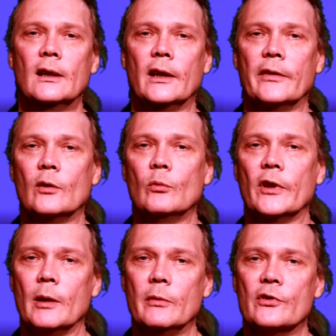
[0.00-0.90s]
and then
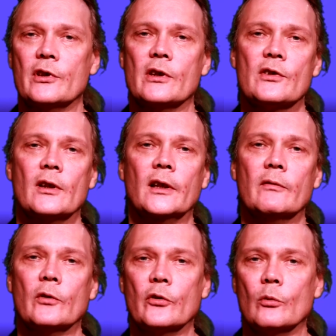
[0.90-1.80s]
when that music is
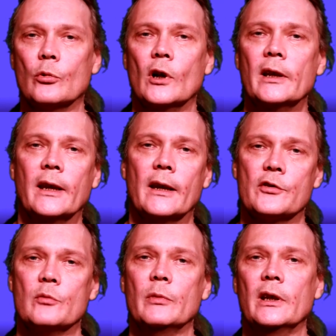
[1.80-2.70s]
delivered through
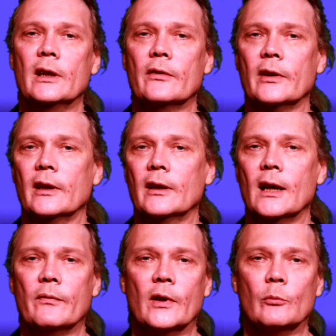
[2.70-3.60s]
broadcast media, the
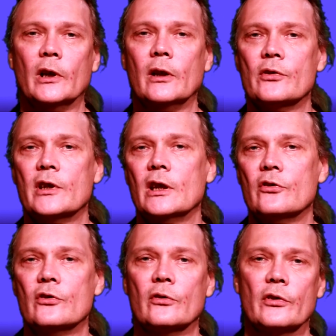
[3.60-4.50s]
FM radio
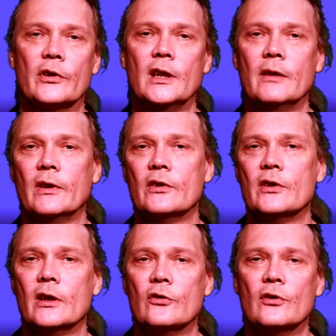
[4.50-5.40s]
station or the TV
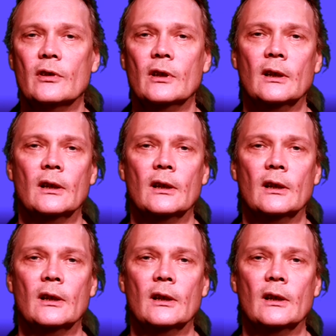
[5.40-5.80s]
station,